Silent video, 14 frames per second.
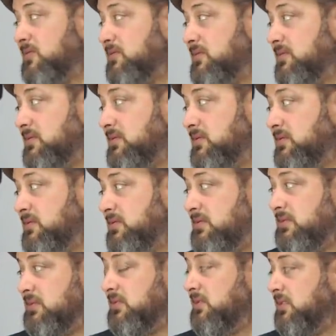I saw him in that
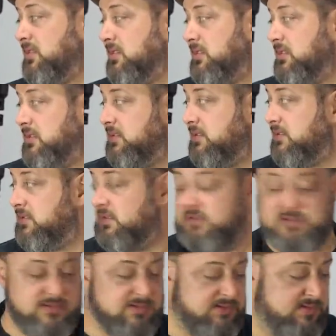new
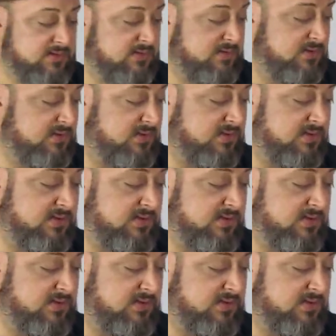Playing for Change video,